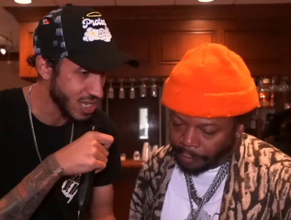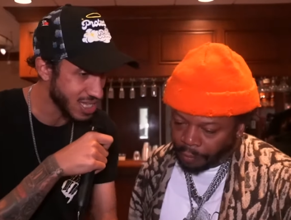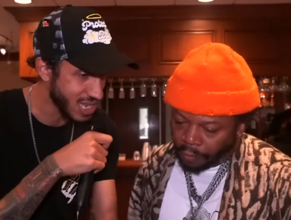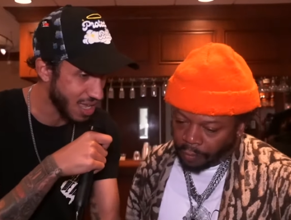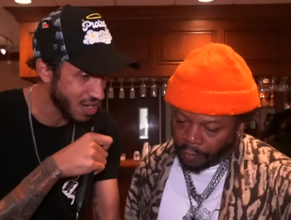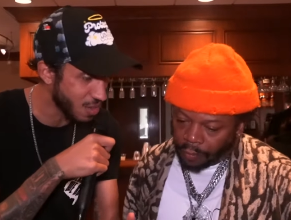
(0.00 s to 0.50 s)

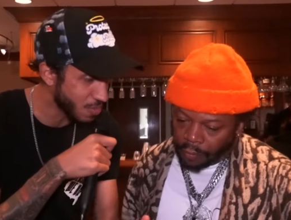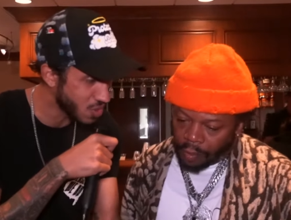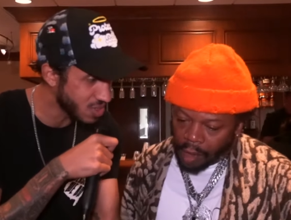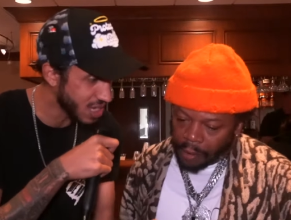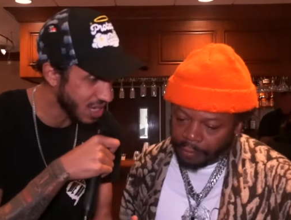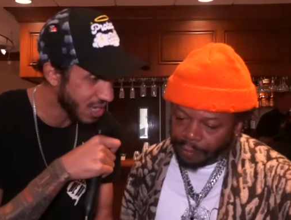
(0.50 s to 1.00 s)
Speaker 1: inside of the
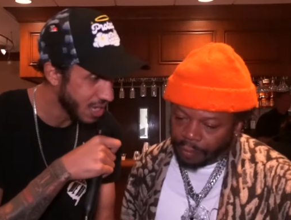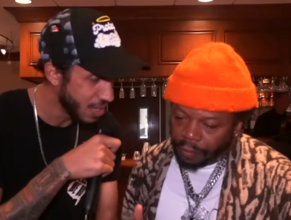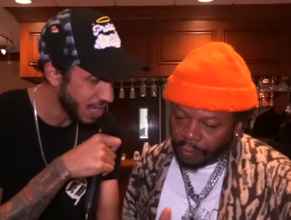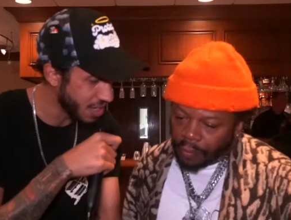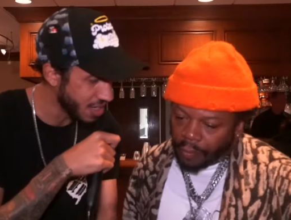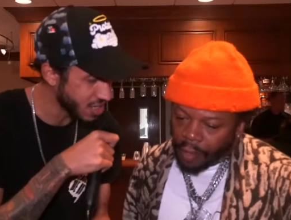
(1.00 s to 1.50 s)
music
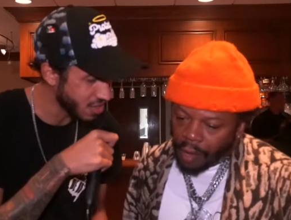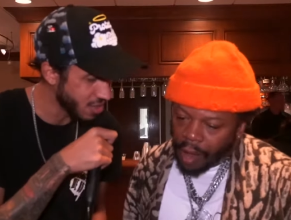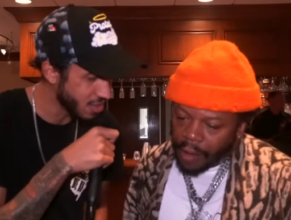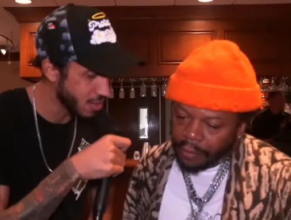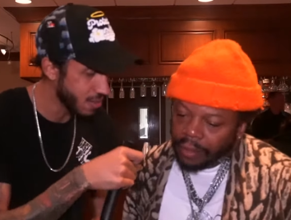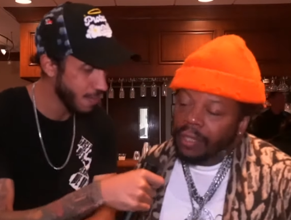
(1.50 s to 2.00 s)

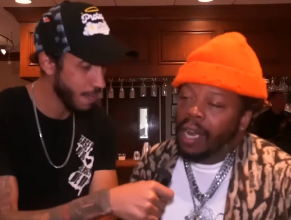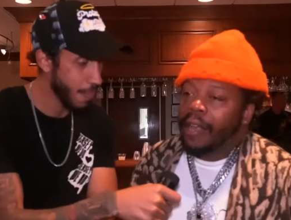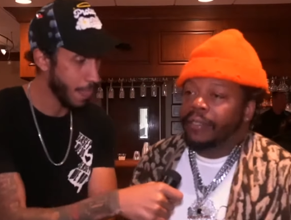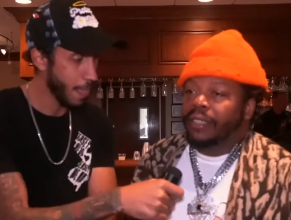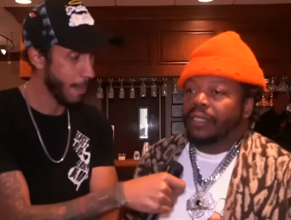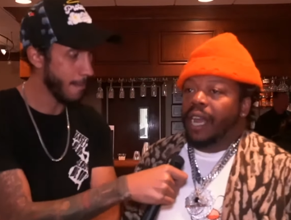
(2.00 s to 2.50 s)
industry?
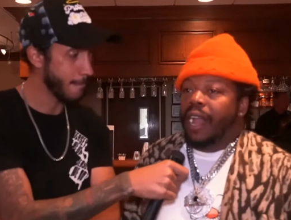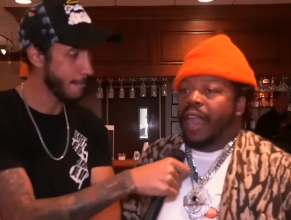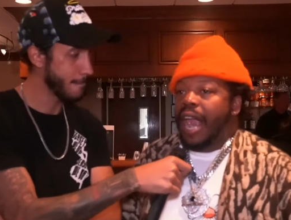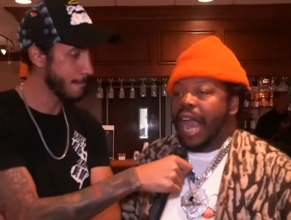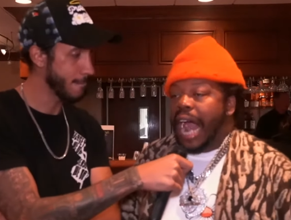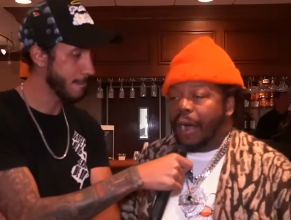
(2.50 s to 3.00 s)

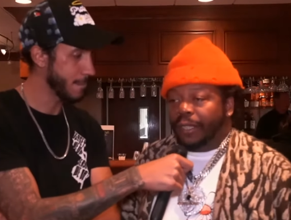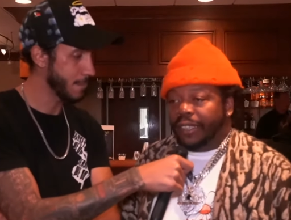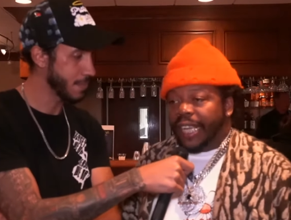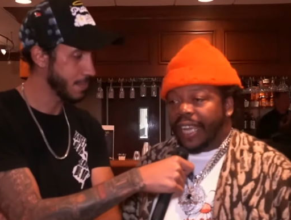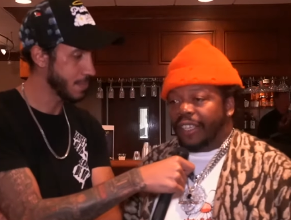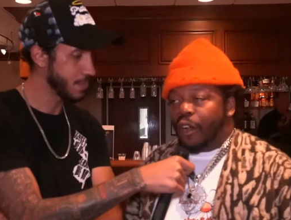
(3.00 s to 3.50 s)
Speaker 2: I would
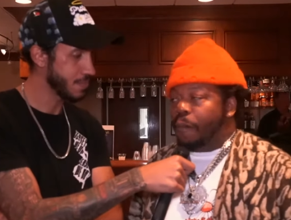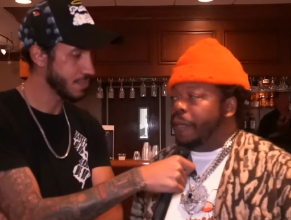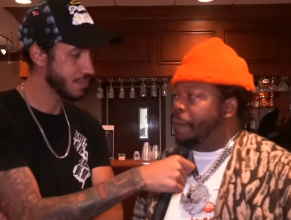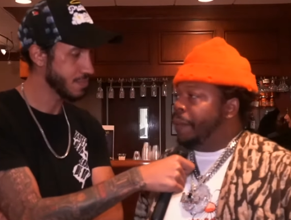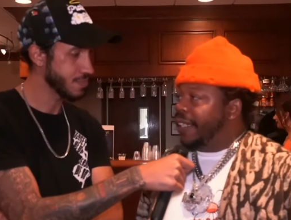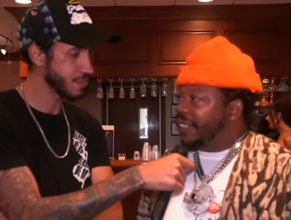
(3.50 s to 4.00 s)
say don't be
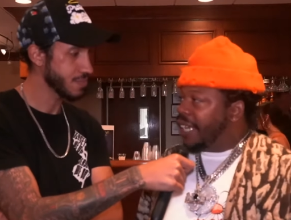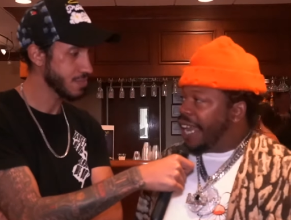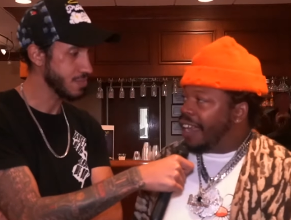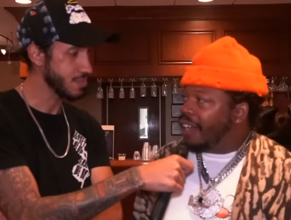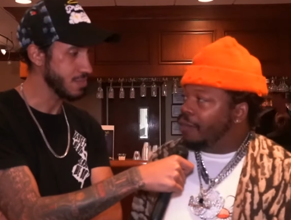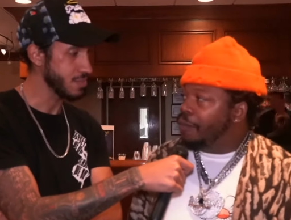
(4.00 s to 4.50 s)

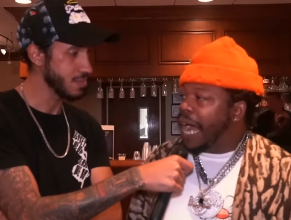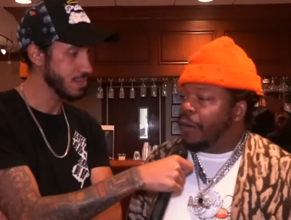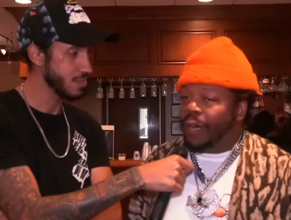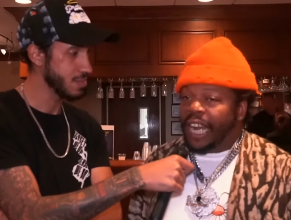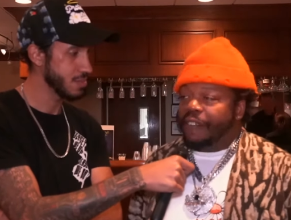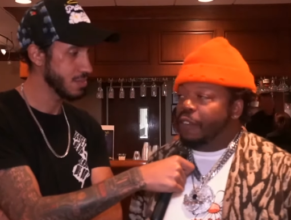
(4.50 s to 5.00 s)
pigeonholed by
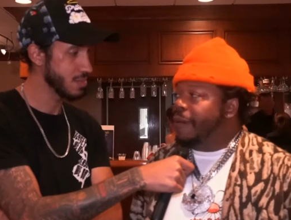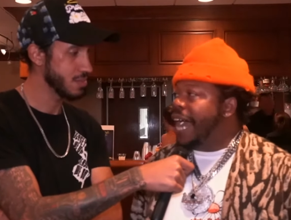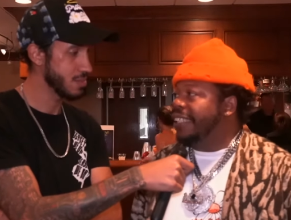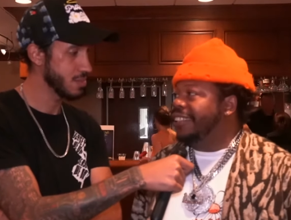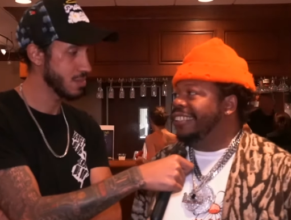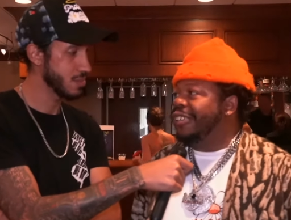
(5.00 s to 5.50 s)
what
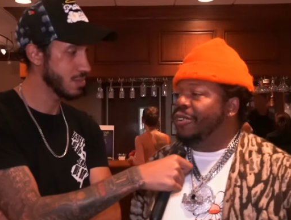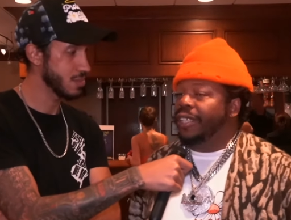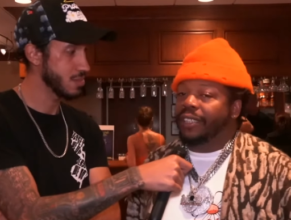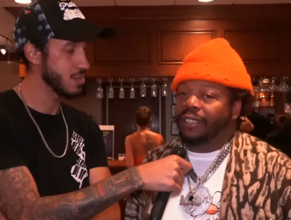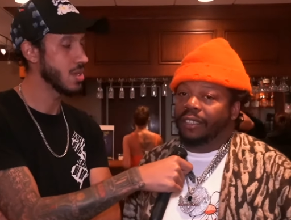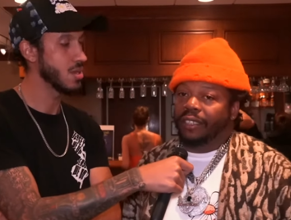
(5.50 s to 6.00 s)
everybody's
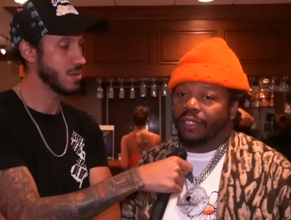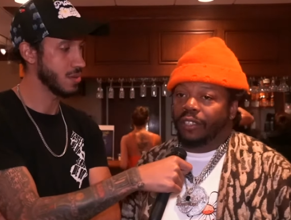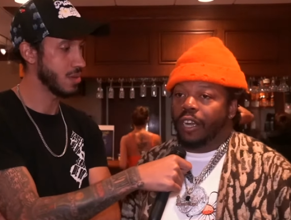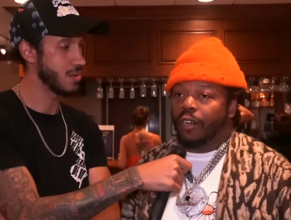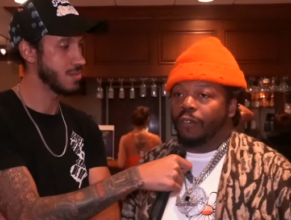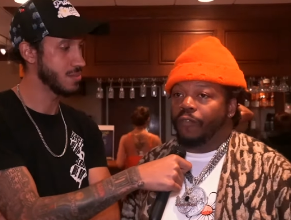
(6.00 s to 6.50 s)
doing. You
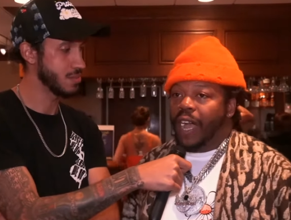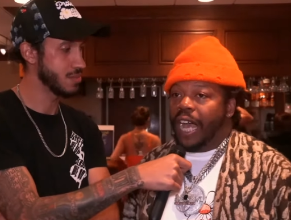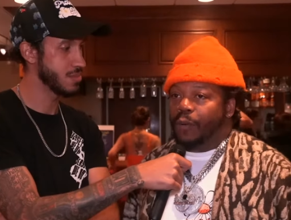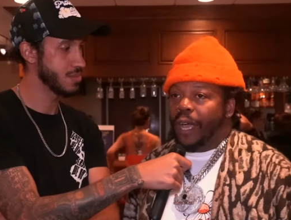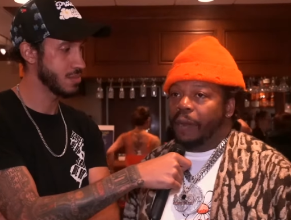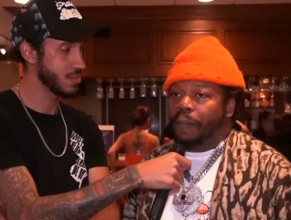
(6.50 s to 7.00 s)
know, find
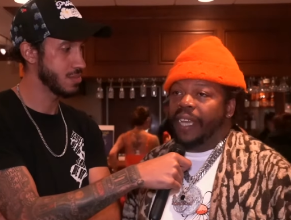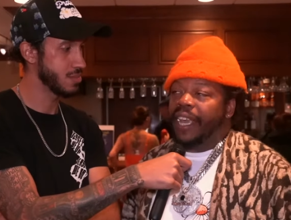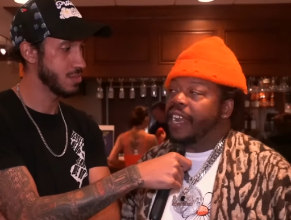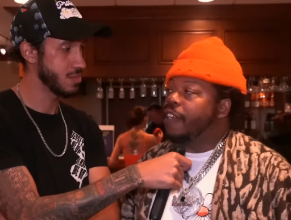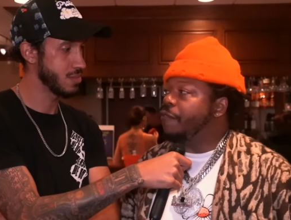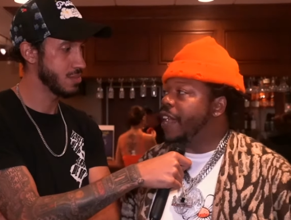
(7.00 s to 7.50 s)
a way to be
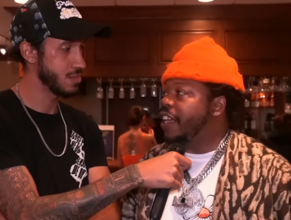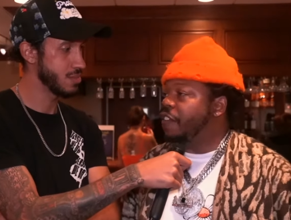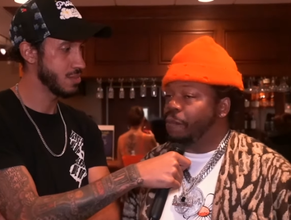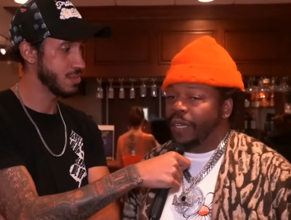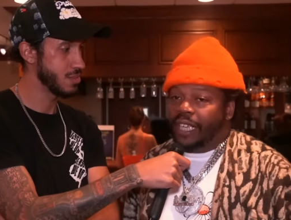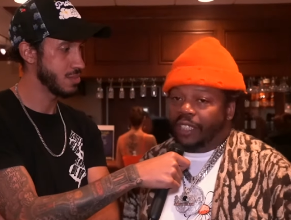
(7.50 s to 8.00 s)
innovative, be the